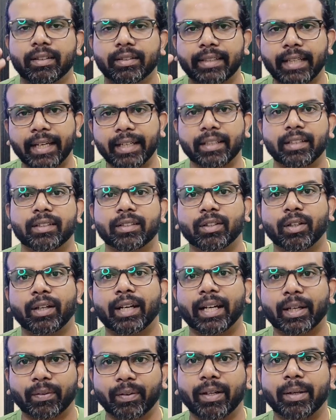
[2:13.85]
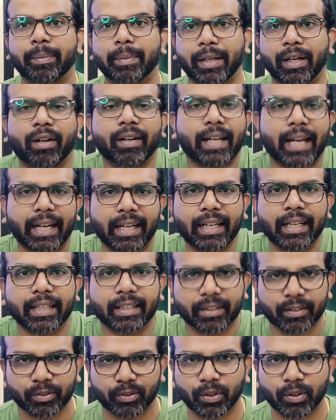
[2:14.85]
then your aquarium cannot handle it.